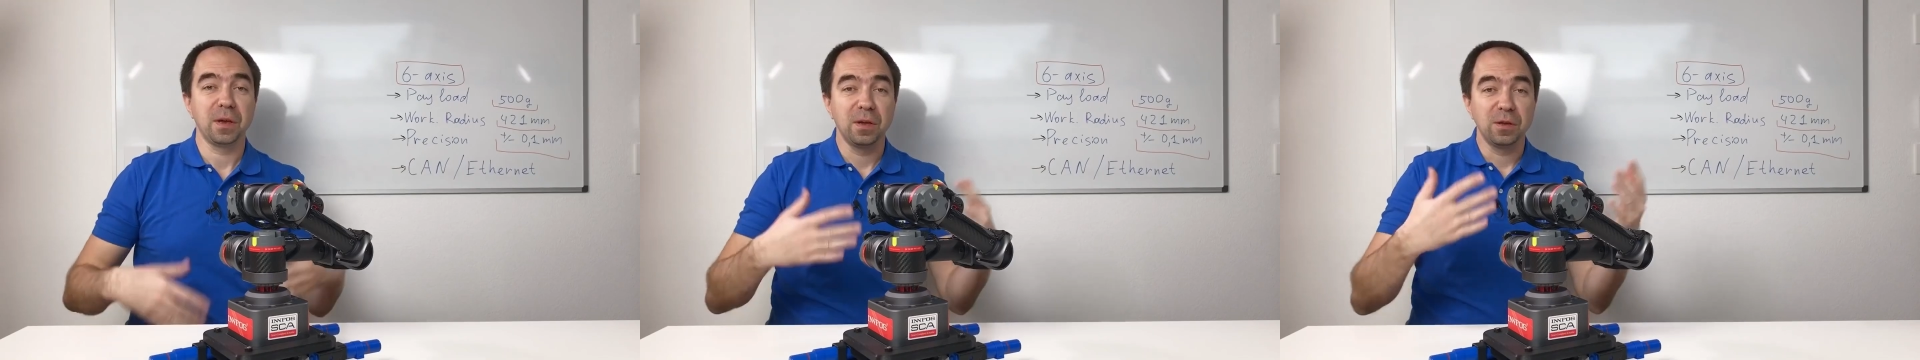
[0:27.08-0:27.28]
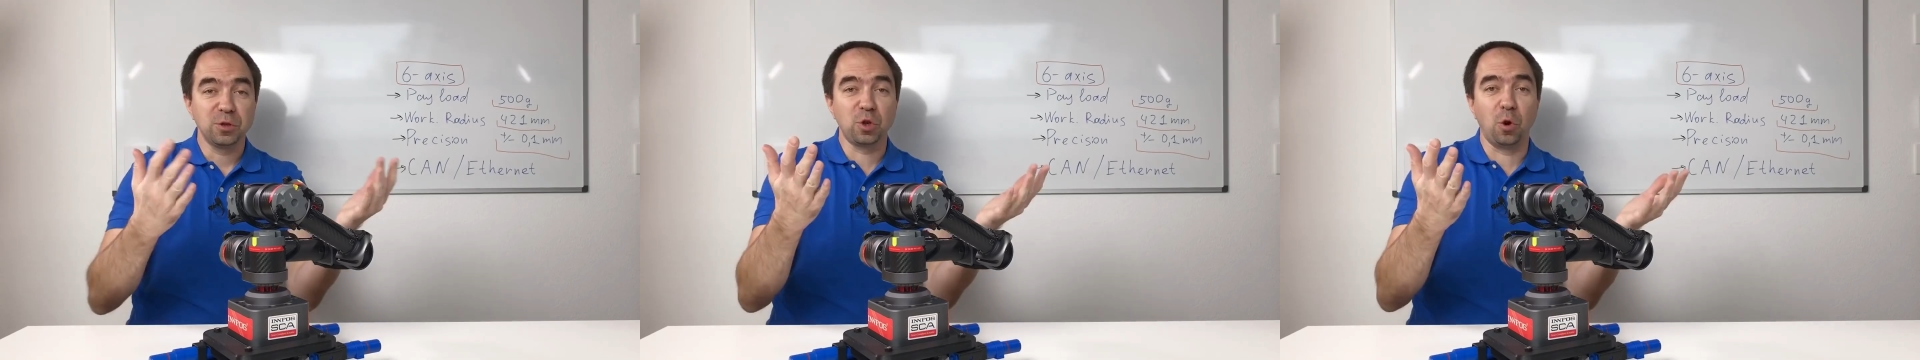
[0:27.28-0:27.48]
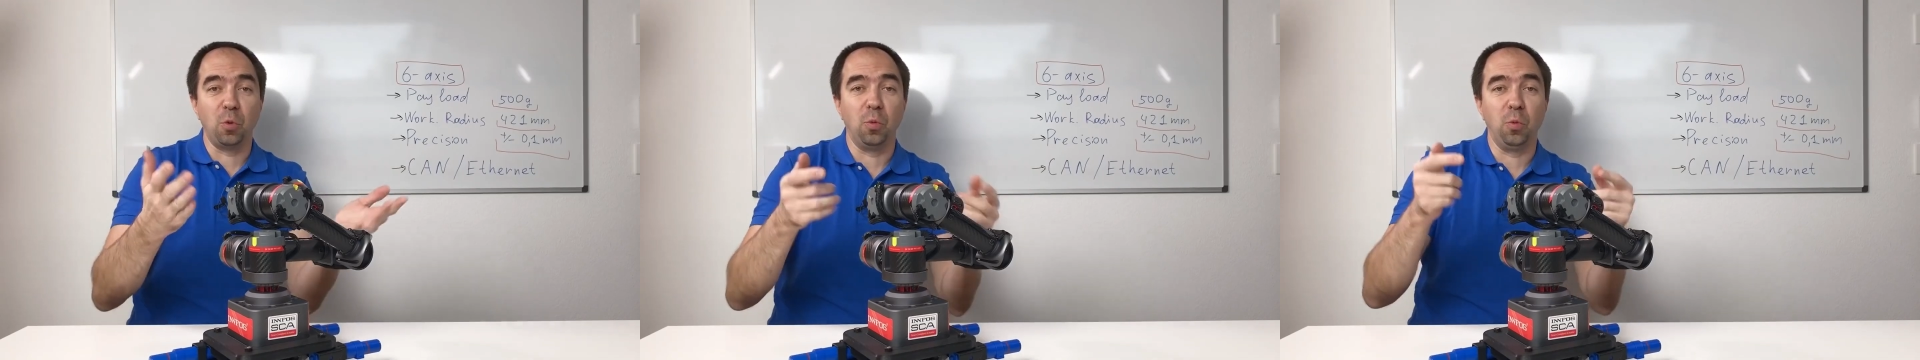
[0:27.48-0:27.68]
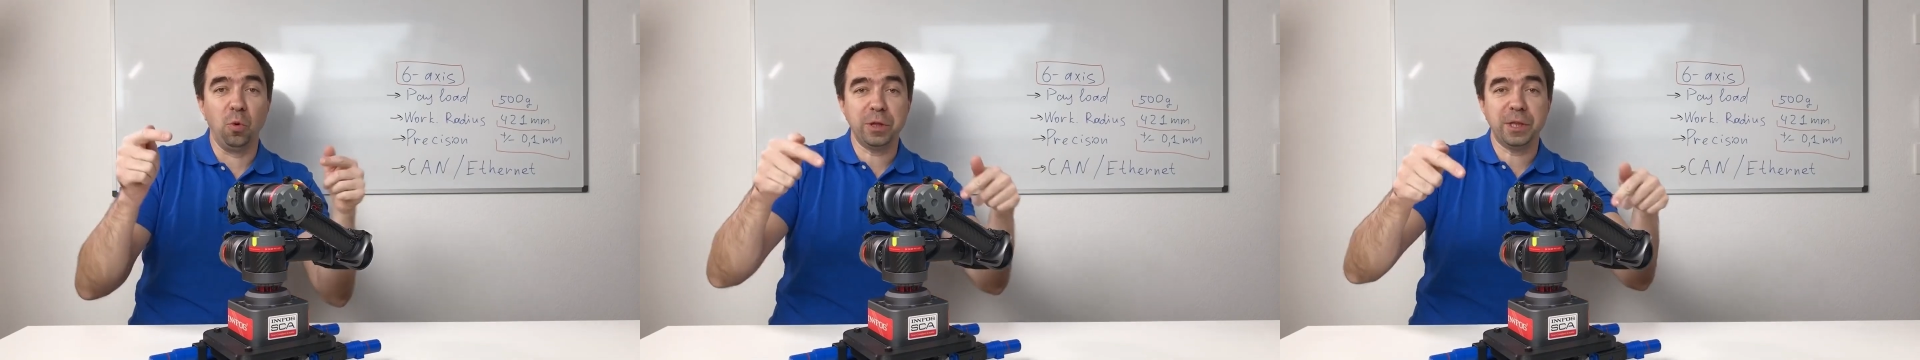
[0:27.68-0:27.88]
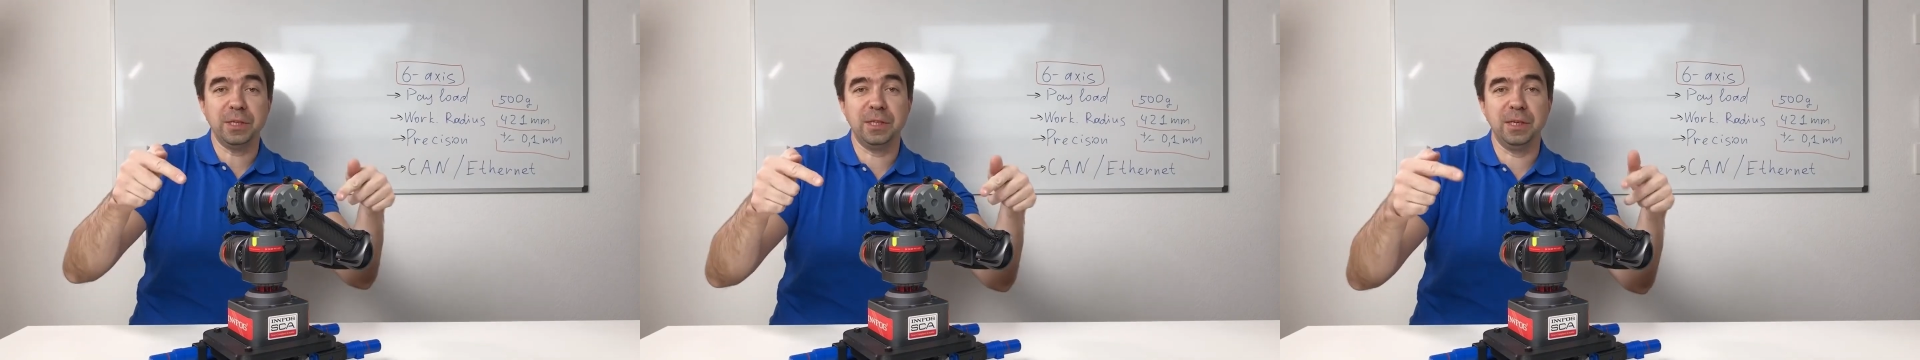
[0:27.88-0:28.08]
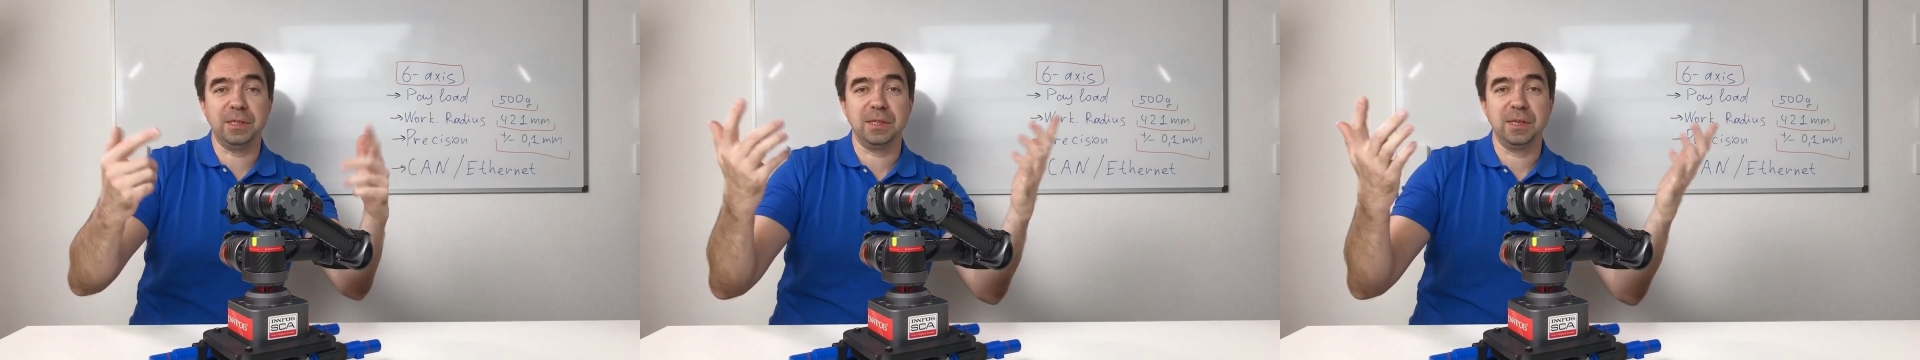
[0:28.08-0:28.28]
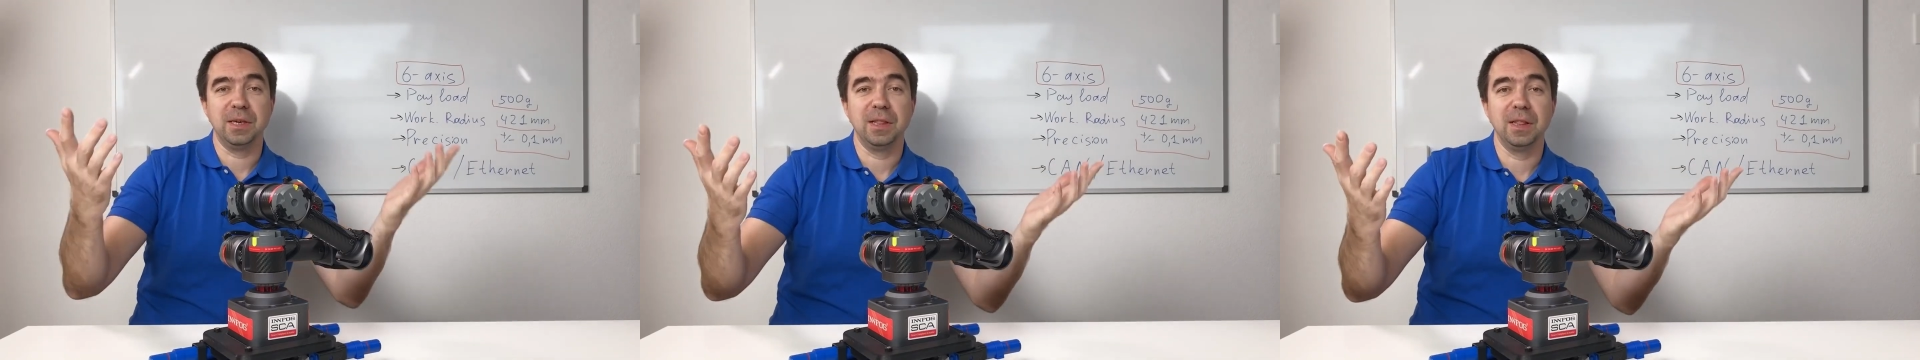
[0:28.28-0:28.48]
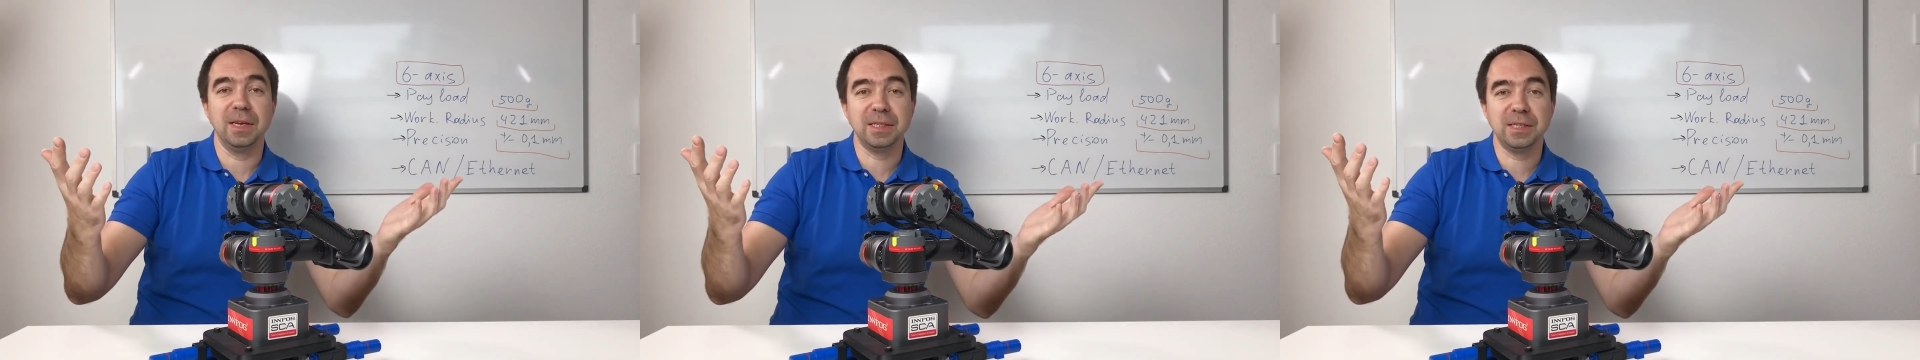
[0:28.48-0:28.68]
So what is this?
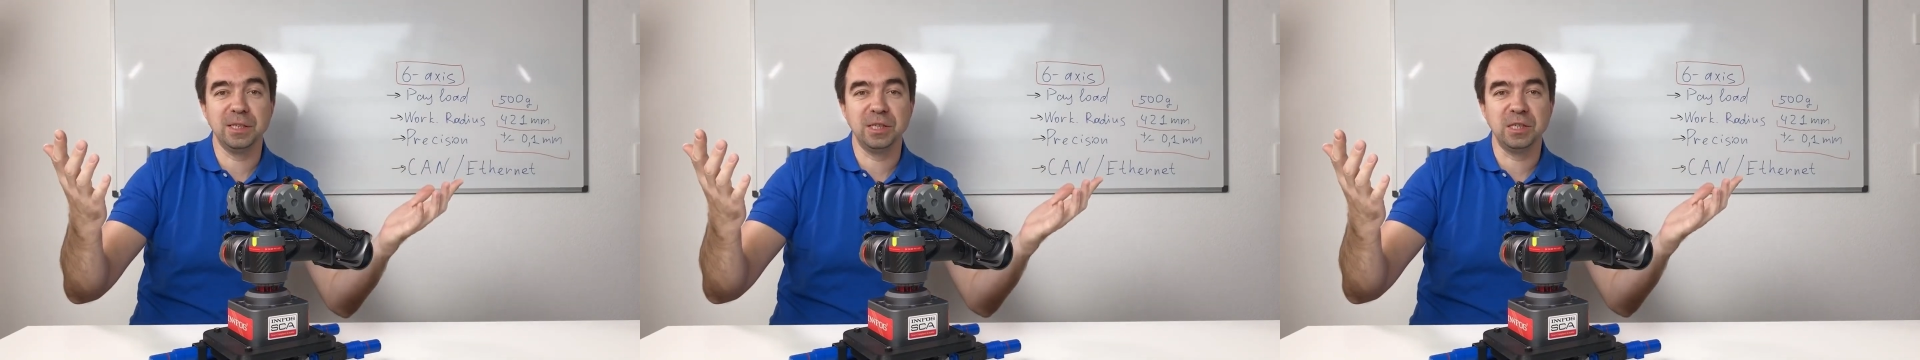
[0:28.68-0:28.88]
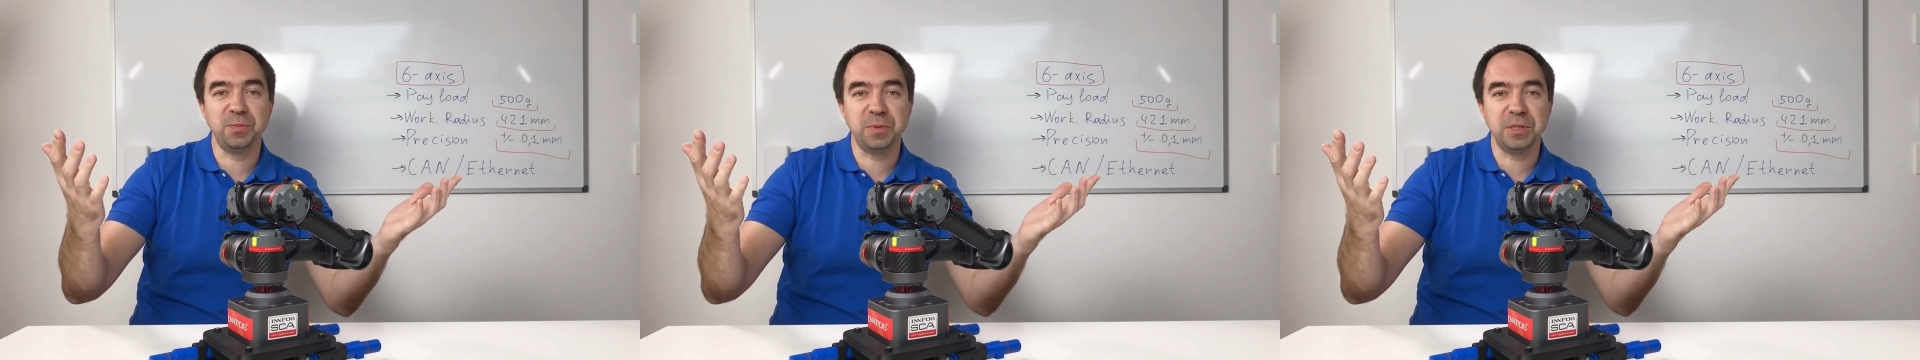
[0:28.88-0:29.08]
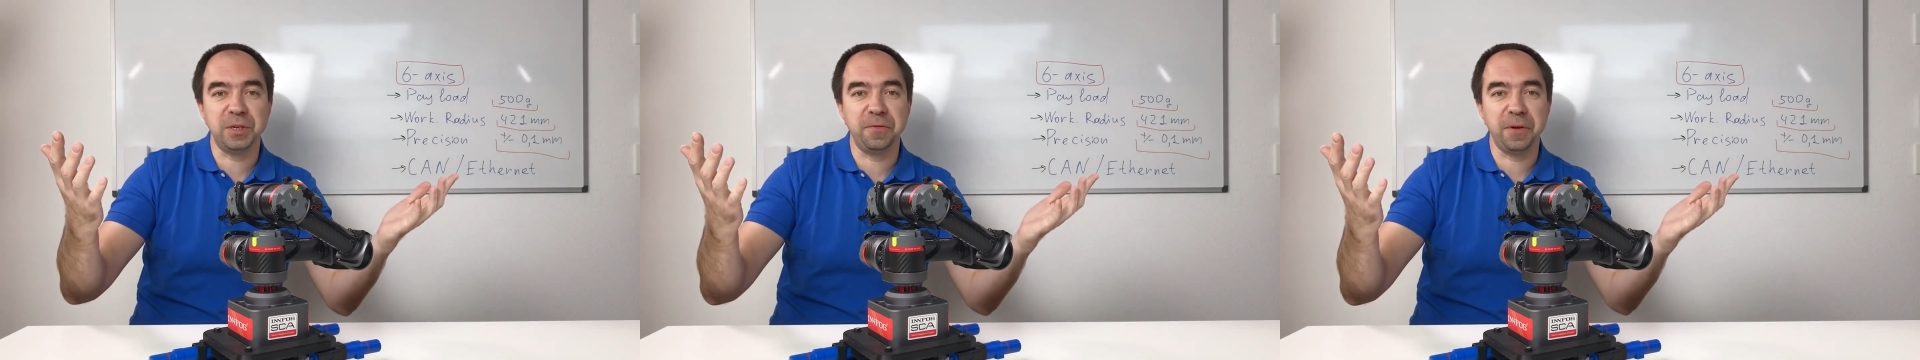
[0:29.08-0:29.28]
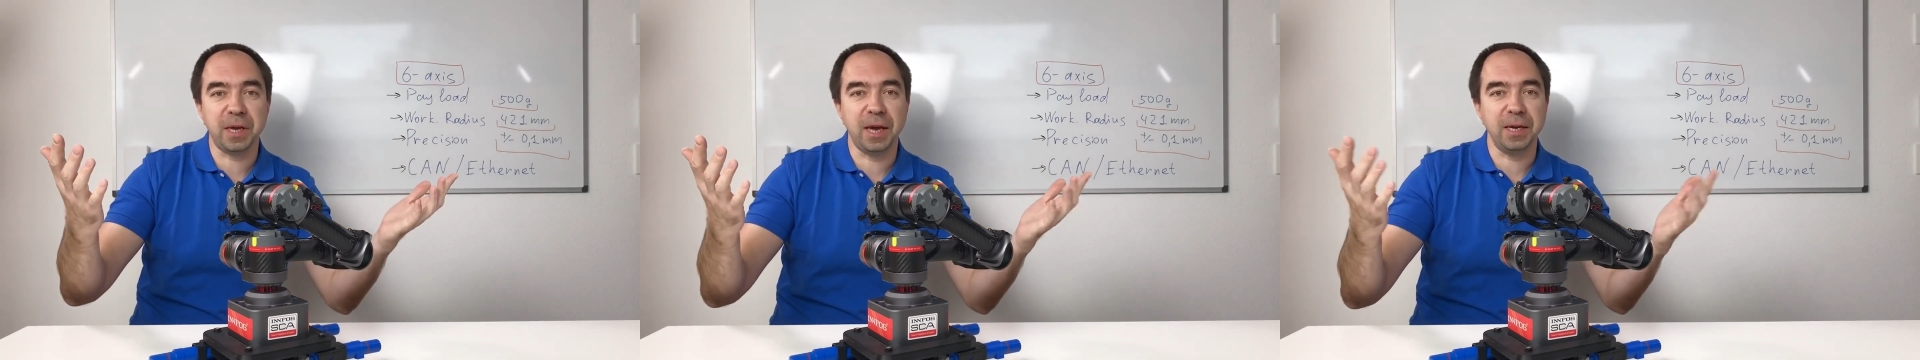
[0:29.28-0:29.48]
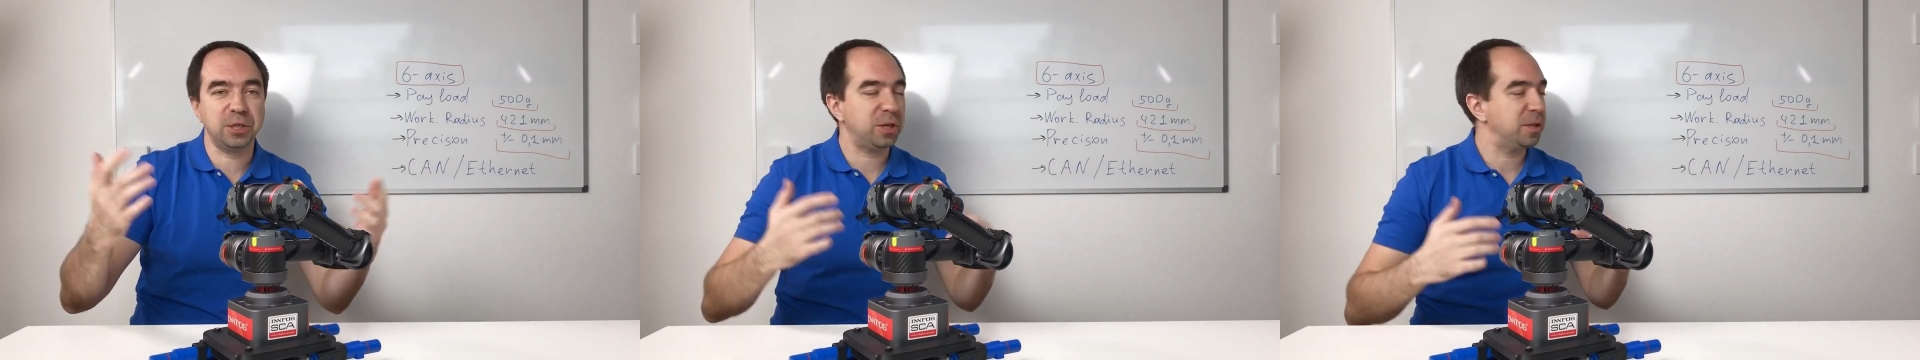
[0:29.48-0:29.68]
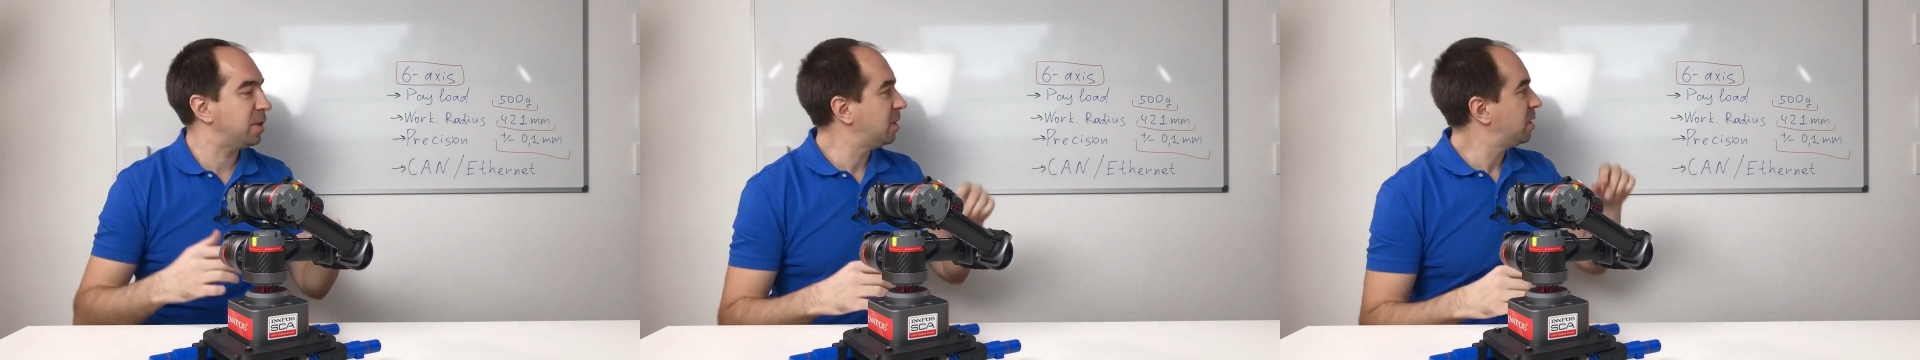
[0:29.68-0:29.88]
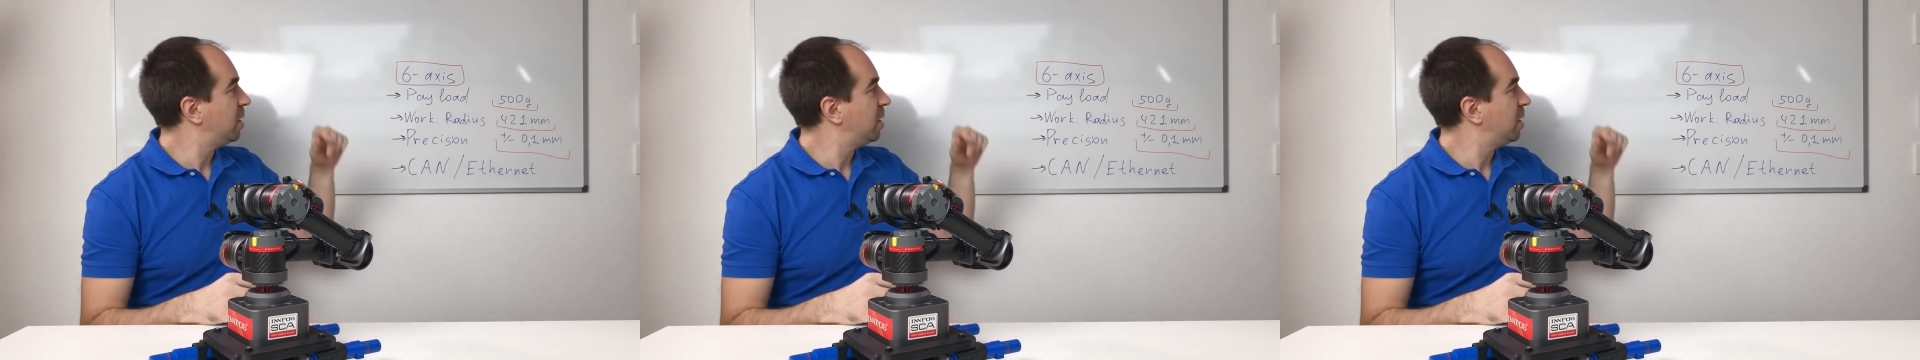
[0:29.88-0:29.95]
Let's see the specification.